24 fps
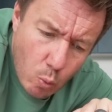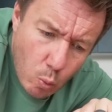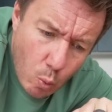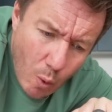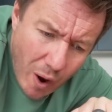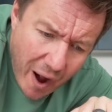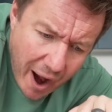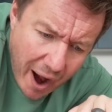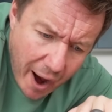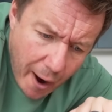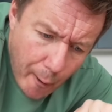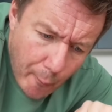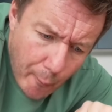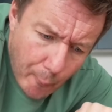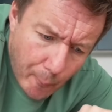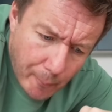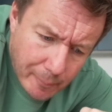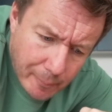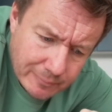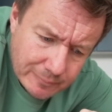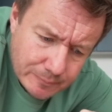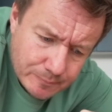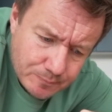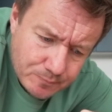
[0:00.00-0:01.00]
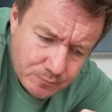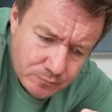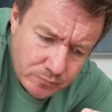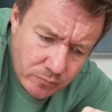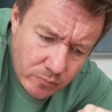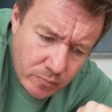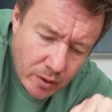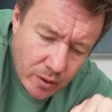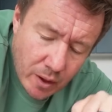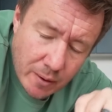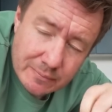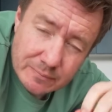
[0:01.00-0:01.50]
Wow.
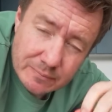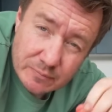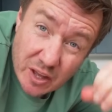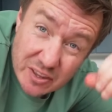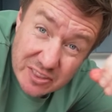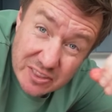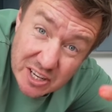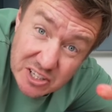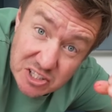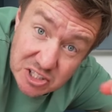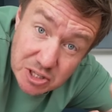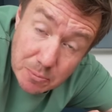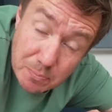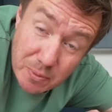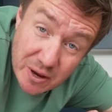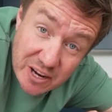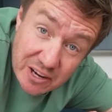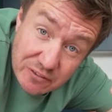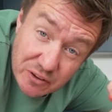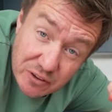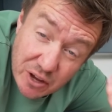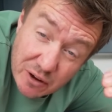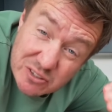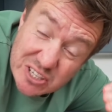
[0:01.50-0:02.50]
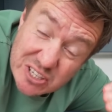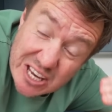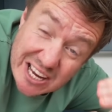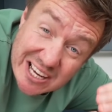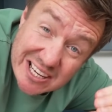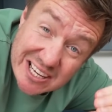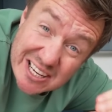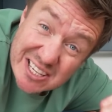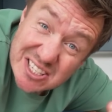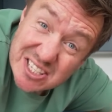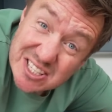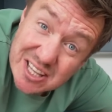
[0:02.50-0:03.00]
And that's the benefit of
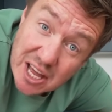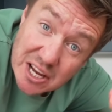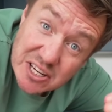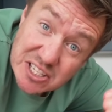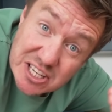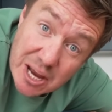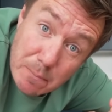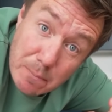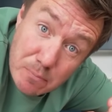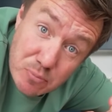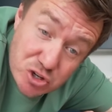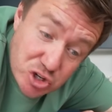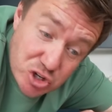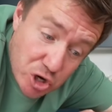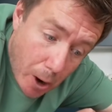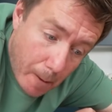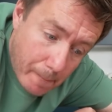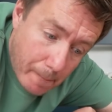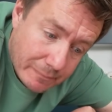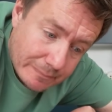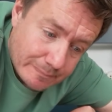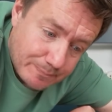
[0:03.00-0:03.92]
taking it to that temperature.